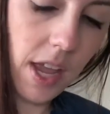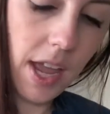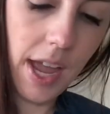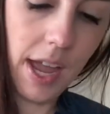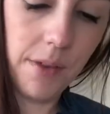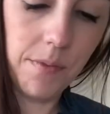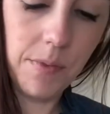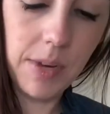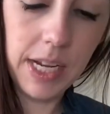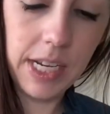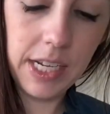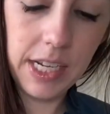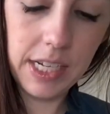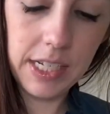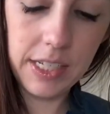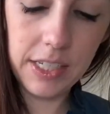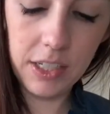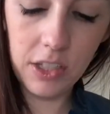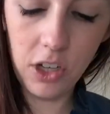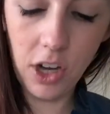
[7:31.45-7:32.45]
And we
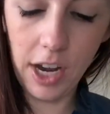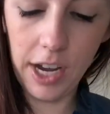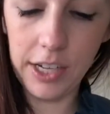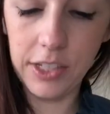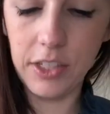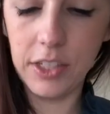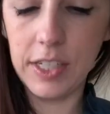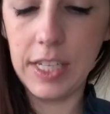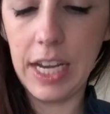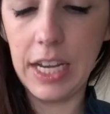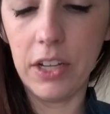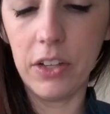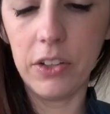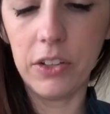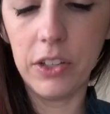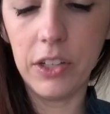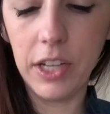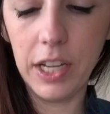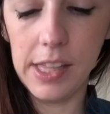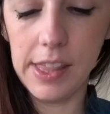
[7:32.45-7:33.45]
need to try to take a
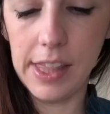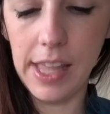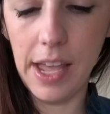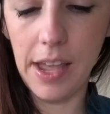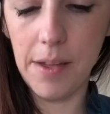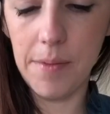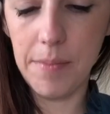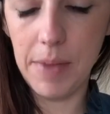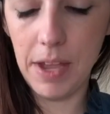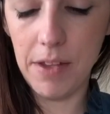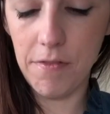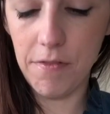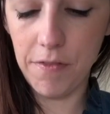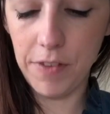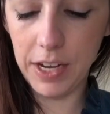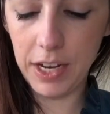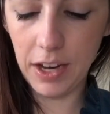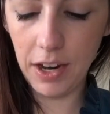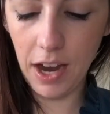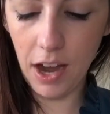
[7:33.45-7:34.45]
look at them and
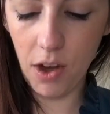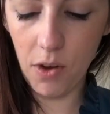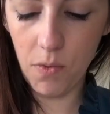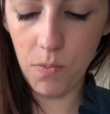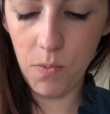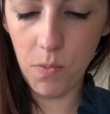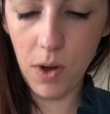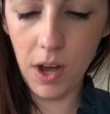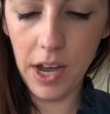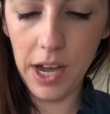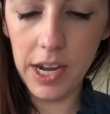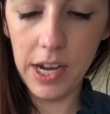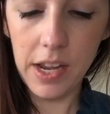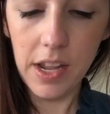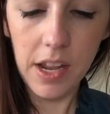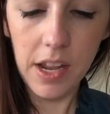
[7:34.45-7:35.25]
figure out what